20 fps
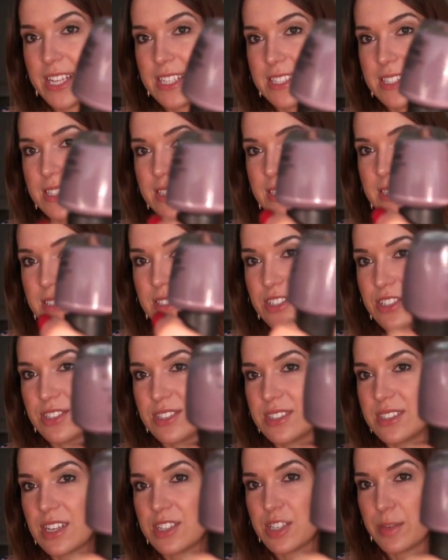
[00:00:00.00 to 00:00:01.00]
It's
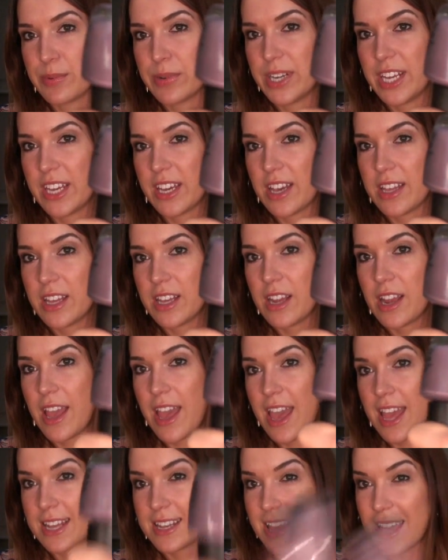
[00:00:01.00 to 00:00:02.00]
just such a pretty
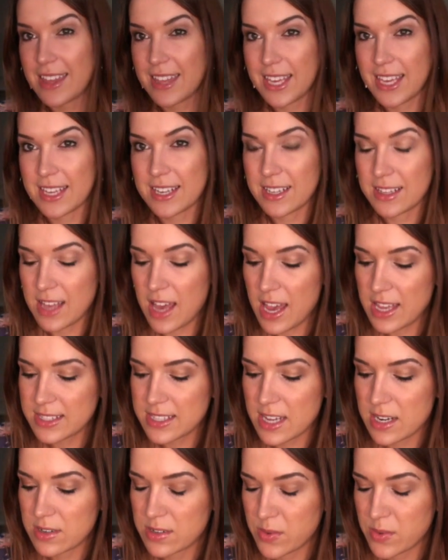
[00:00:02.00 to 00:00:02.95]
color, and I like it a lot.